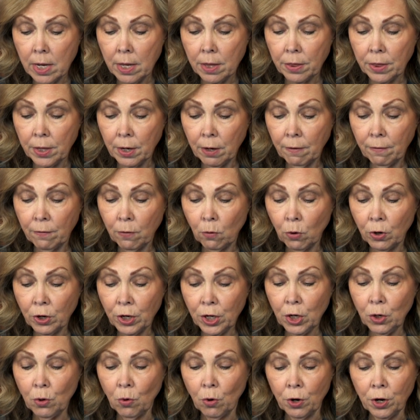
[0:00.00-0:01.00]
Therefore,
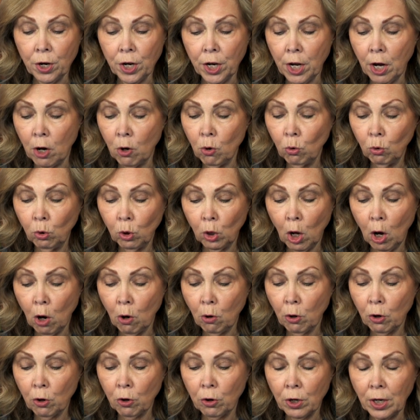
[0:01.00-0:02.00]
you are no
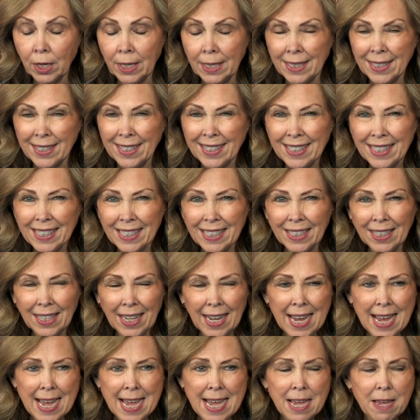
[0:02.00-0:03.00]
longer a
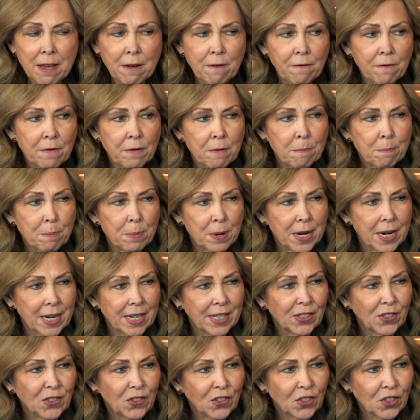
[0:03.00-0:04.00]
slave, but a
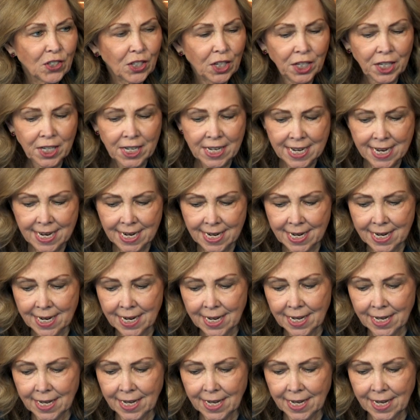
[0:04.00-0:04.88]
son.